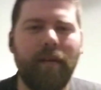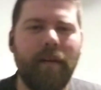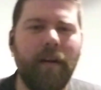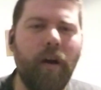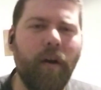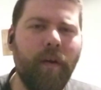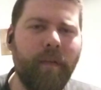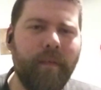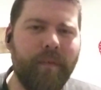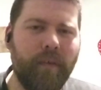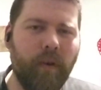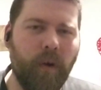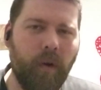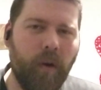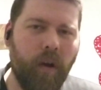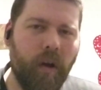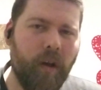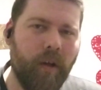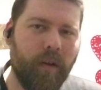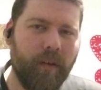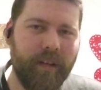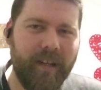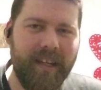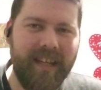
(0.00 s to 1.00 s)

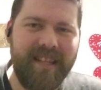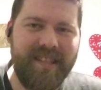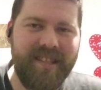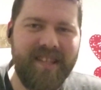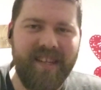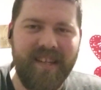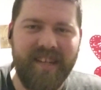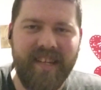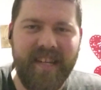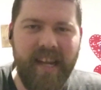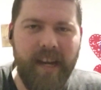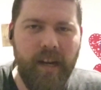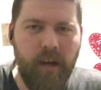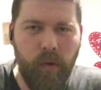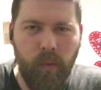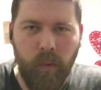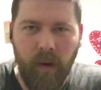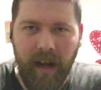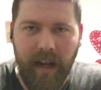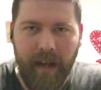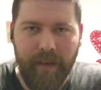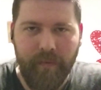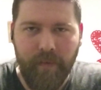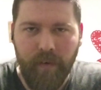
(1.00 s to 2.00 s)
overall, it's a deer
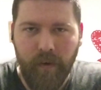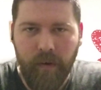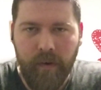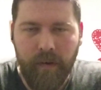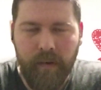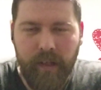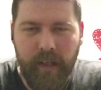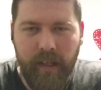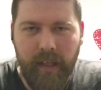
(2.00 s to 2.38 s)
rifle.